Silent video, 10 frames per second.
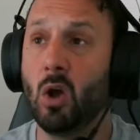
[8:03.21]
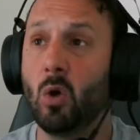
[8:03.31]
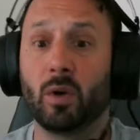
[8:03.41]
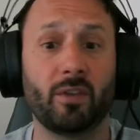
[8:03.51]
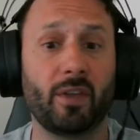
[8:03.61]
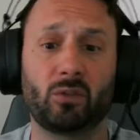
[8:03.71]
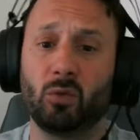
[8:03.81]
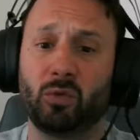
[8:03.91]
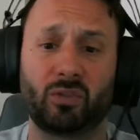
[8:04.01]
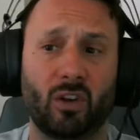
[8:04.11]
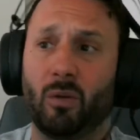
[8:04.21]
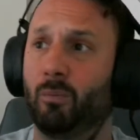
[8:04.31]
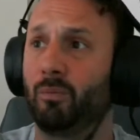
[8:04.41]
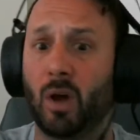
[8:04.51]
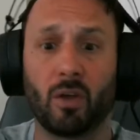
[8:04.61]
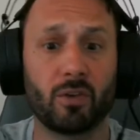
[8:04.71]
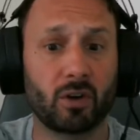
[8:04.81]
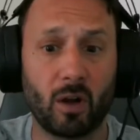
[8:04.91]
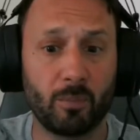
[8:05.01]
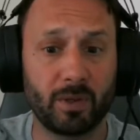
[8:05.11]
whether that's through some other
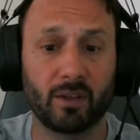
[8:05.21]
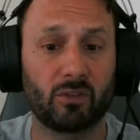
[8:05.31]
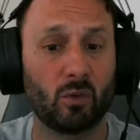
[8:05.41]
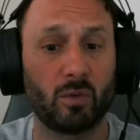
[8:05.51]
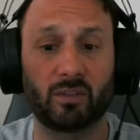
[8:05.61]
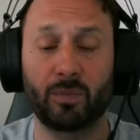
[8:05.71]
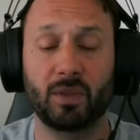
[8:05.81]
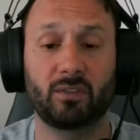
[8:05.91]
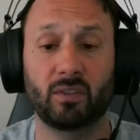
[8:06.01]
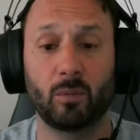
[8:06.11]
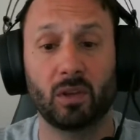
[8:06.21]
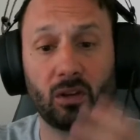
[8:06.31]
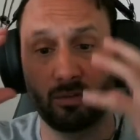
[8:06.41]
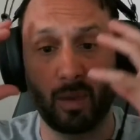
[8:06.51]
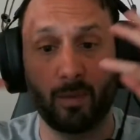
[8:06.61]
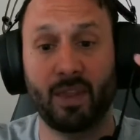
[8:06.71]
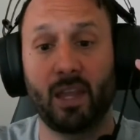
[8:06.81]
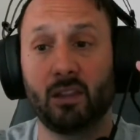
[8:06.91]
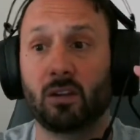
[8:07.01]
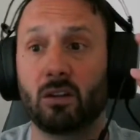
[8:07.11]
company that's doing something similar and maybe
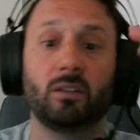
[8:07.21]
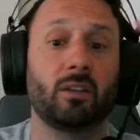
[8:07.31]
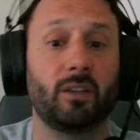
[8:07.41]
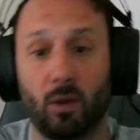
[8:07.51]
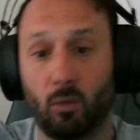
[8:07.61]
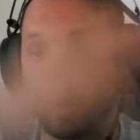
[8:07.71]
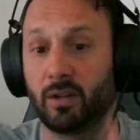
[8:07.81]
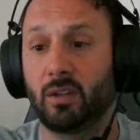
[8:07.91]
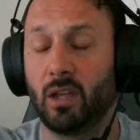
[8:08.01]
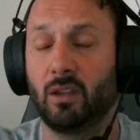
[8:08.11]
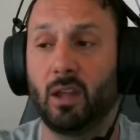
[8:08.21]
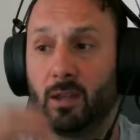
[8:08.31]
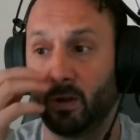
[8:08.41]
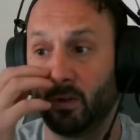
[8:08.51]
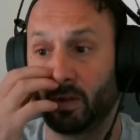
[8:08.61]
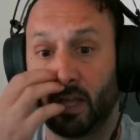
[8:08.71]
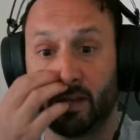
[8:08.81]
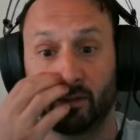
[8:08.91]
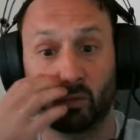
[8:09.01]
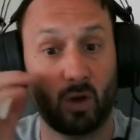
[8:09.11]
they learned and they want it and the
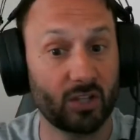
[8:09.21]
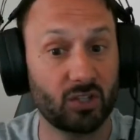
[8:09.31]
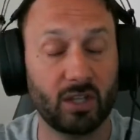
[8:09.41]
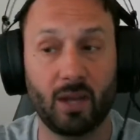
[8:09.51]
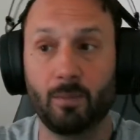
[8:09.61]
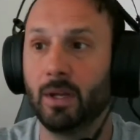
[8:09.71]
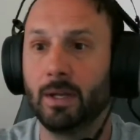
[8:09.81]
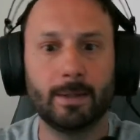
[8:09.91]
client is watching them.